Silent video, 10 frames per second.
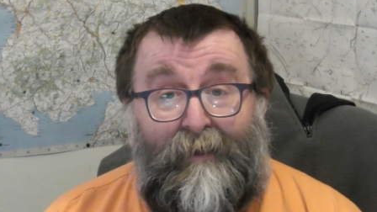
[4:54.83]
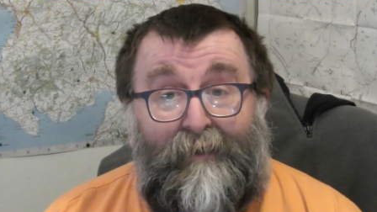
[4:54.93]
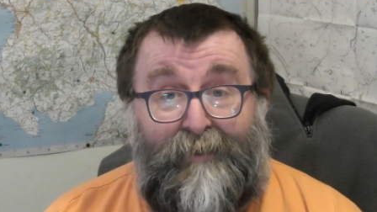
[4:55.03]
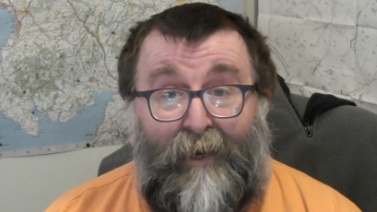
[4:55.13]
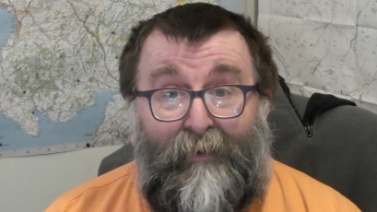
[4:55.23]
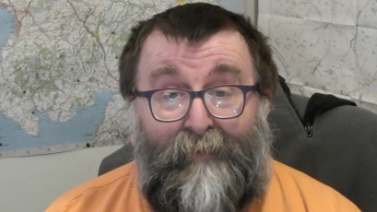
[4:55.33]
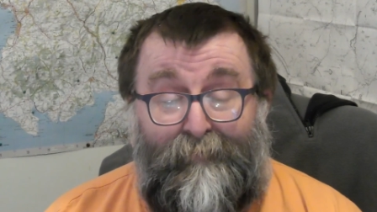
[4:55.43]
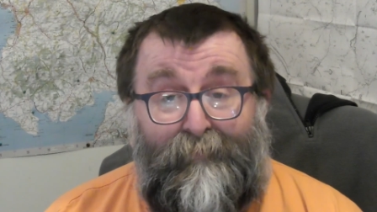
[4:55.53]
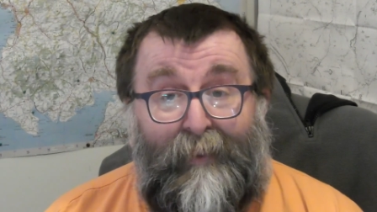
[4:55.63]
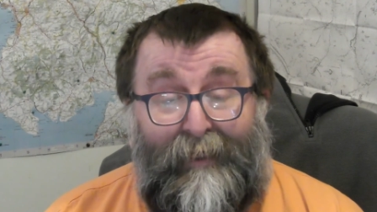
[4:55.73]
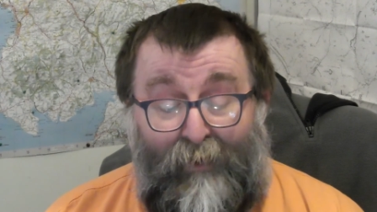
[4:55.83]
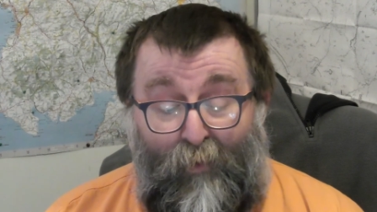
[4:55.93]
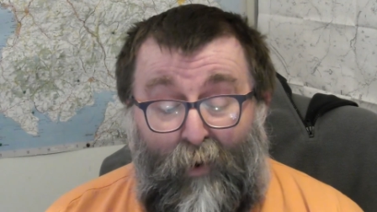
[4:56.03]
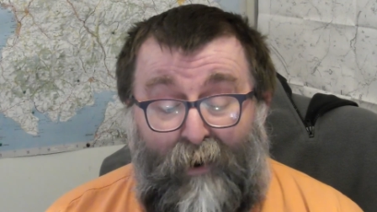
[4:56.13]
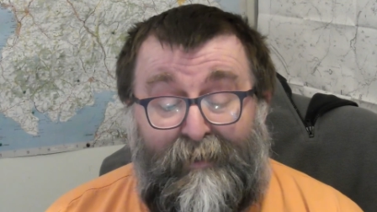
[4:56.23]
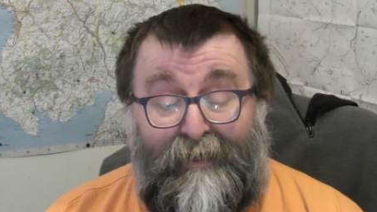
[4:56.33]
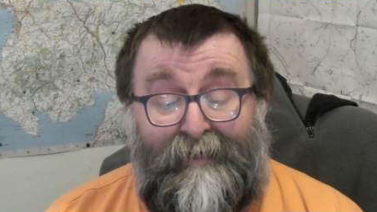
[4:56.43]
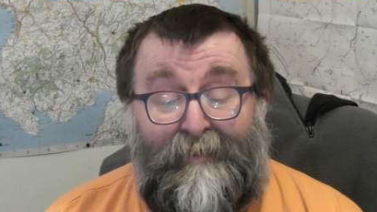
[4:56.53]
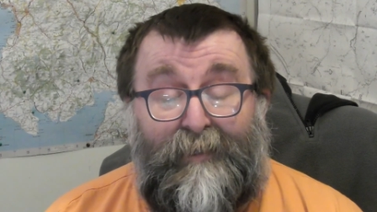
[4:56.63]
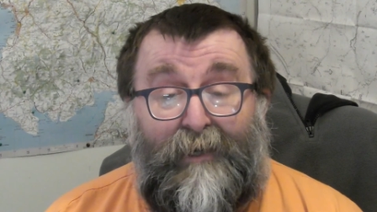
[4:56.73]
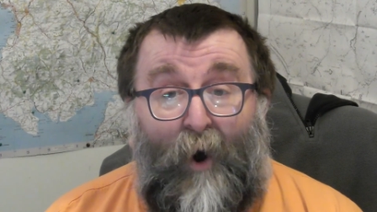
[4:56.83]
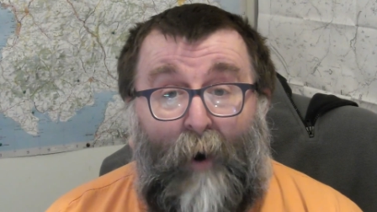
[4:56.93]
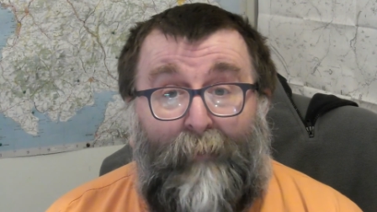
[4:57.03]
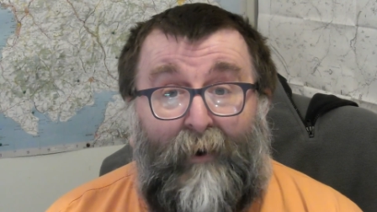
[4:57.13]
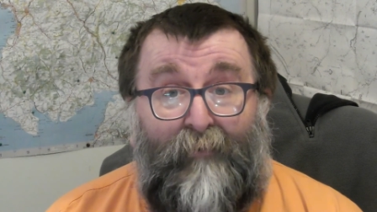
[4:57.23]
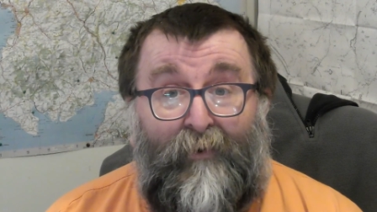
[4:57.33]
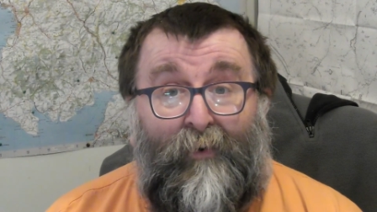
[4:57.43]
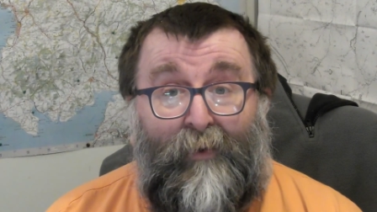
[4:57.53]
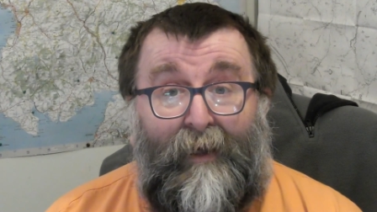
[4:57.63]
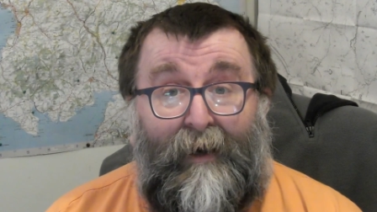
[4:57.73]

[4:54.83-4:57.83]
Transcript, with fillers: So, what is the COPPA rule?